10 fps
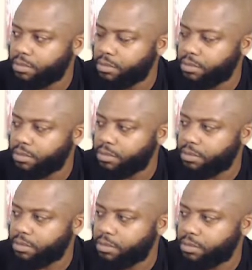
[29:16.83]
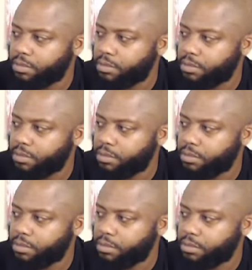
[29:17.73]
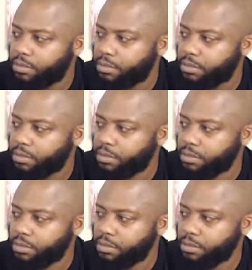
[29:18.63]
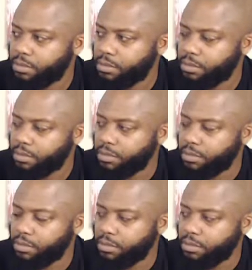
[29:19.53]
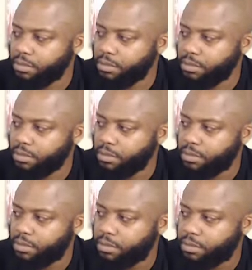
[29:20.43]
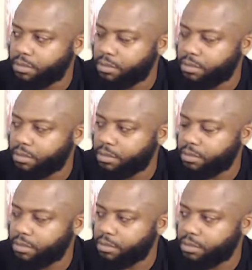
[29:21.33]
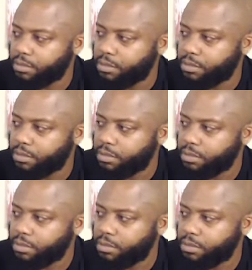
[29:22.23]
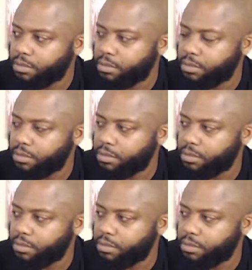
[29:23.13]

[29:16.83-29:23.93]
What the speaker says: [no speech]